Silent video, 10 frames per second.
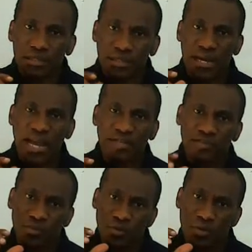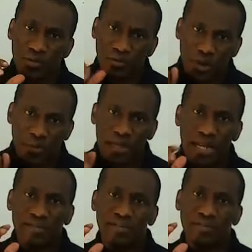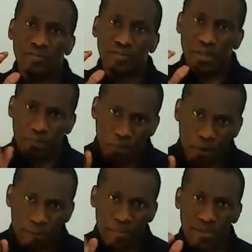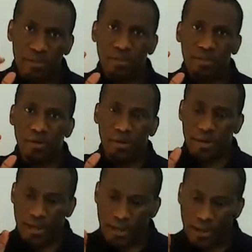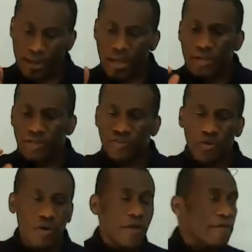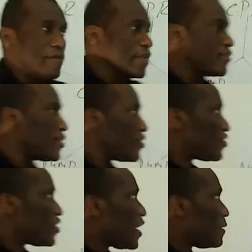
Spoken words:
tries to normalize it to the pumping. Okay? So this is